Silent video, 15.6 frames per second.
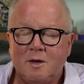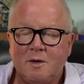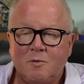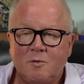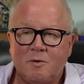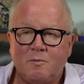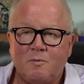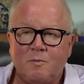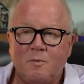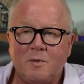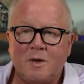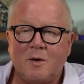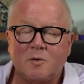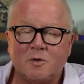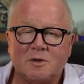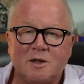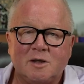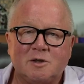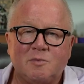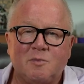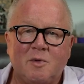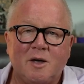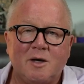we're touched
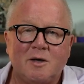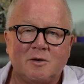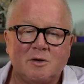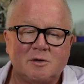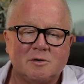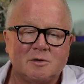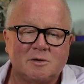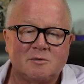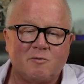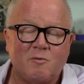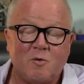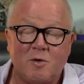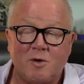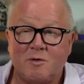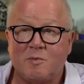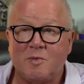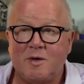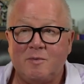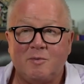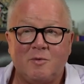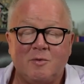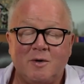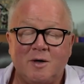by your interest. 400
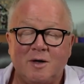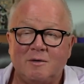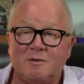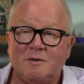people. Wow,